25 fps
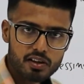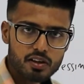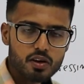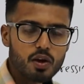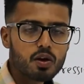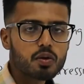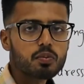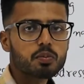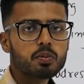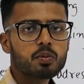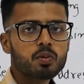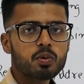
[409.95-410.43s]

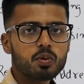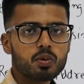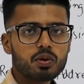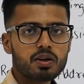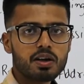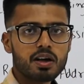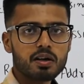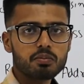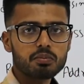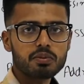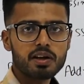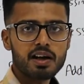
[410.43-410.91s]
your
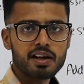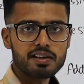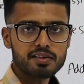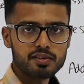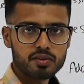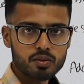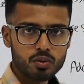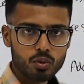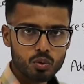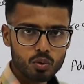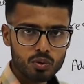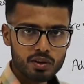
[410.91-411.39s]
program
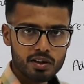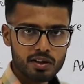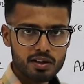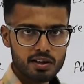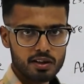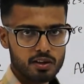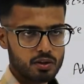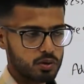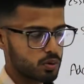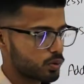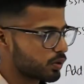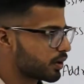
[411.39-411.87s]
gets loaded
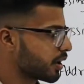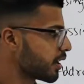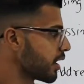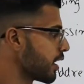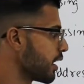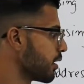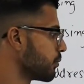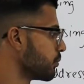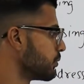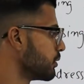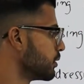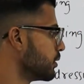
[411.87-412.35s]
into the
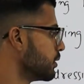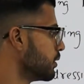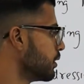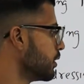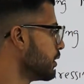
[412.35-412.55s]
RAM,